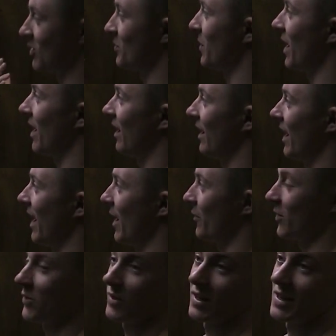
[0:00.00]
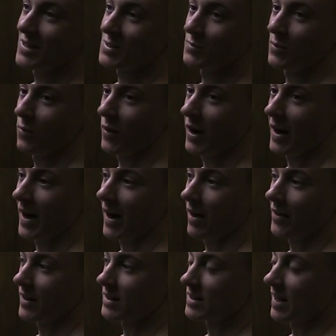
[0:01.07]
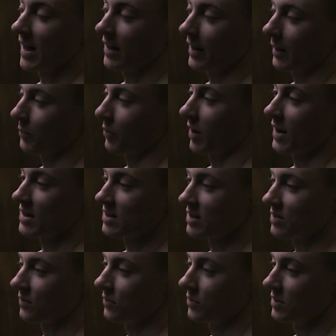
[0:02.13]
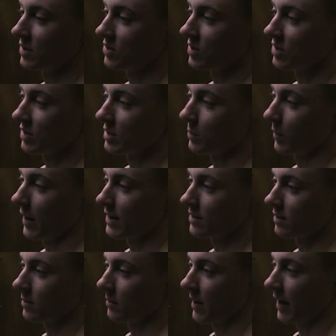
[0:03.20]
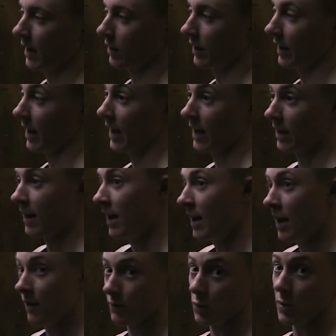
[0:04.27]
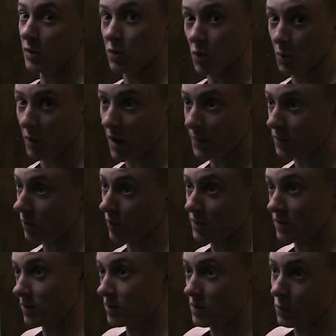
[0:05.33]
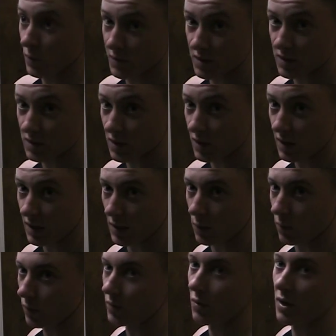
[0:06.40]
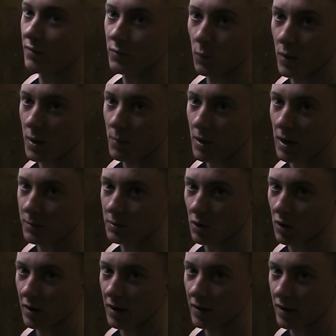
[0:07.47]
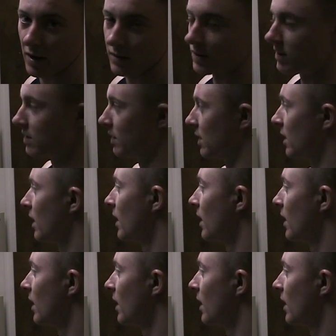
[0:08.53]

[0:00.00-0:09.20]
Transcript: about everything that needs to be weighed out that's not like processed foods. That just explains on the back, like, hey, if you eat 2 Pop-Tarts, this is what this is going to equal. You don't have to weigh a Pop-Tart out, obviously.